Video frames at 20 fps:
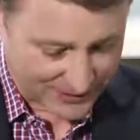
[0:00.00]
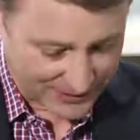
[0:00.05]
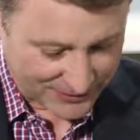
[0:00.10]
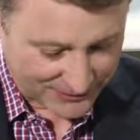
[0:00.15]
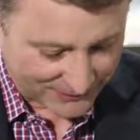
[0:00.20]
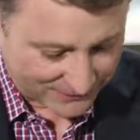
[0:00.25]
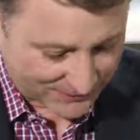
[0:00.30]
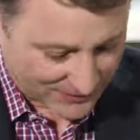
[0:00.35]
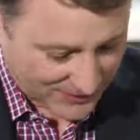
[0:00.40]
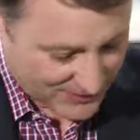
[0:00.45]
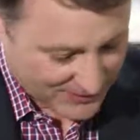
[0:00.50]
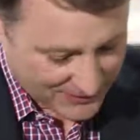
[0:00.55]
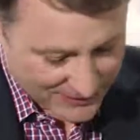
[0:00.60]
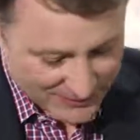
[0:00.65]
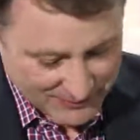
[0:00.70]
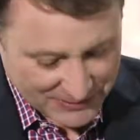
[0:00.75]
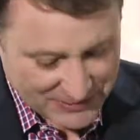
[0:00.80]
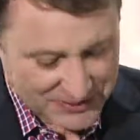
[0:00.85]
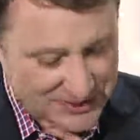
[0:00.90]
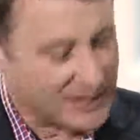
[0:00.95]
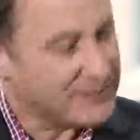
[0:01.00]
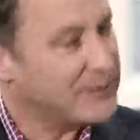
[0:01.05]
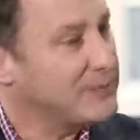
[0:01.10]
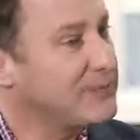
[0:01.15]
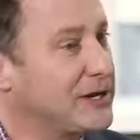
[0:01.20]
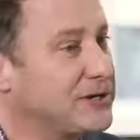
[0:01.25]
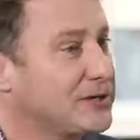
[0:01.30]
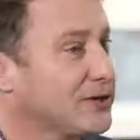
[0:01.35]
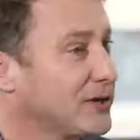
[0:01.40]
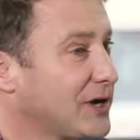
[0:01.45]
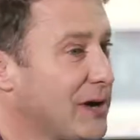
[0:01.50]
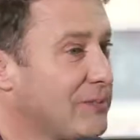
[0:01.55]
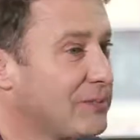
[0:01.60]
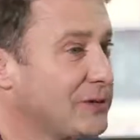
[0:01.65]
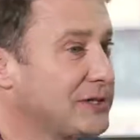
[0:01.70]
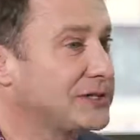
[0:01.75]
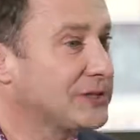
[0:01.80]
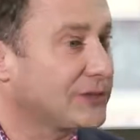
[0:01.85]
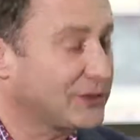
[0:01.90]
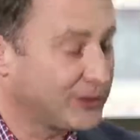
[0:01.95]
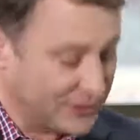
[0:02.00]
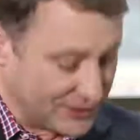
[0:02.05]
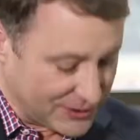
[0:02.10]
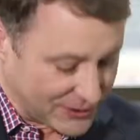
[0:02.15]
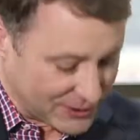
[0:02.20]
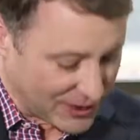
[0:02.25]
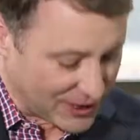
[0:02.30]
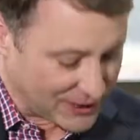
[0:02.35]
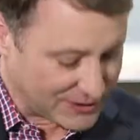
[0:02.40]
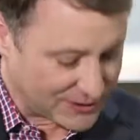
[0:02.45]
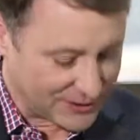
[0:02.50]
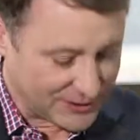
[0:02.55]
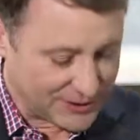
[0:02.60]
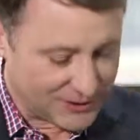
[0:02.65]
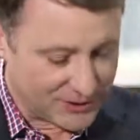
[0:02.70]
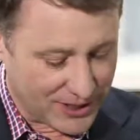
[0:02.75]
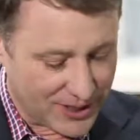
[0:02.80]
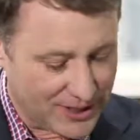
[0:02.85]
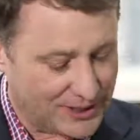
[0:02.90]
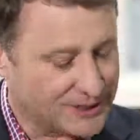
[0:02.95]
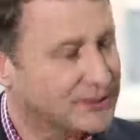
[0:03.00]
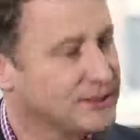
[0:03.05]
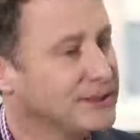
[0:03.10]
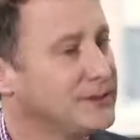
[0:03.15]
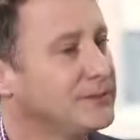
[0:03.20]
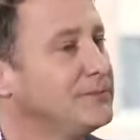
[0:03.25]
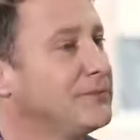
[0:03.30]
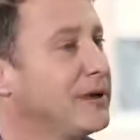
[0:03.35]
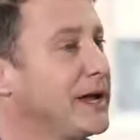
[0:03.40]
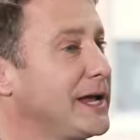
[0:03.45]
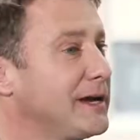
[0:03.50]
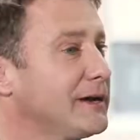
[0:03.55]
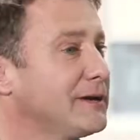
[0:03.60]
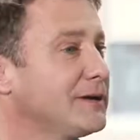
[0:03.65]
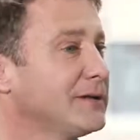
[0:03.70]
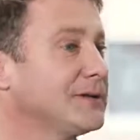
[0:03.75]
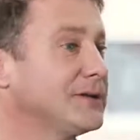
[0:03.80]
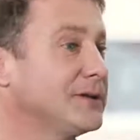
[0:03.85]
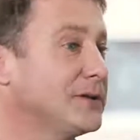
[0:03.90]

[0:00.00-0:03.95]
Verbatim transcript: Uh, you've spent time at major companies including Johnson and Johnson, Bayer,